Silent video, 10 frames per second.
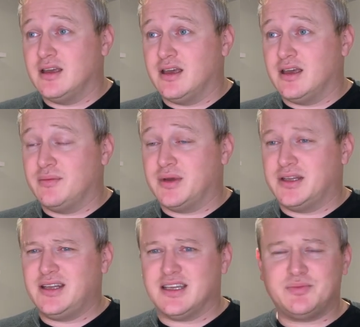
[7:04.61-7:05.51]
I
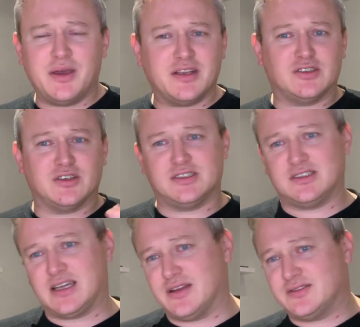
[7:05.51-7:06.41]
didn't expect the song
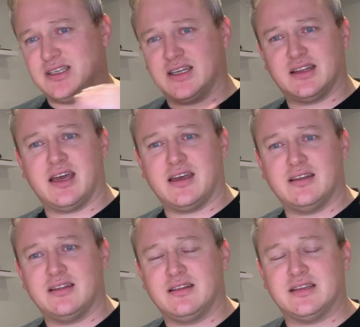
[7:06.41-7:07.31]
to kind of take that
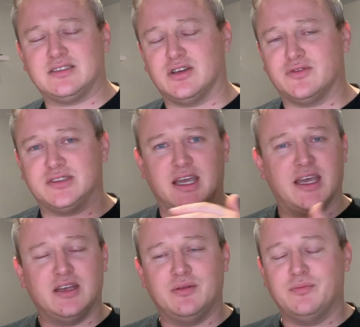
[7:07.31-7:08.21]
sort of
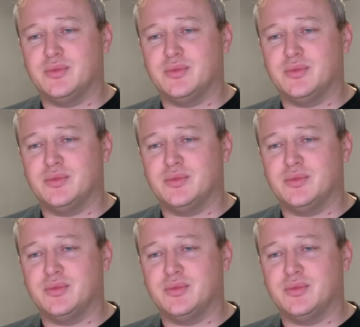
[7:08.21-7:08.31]
turn,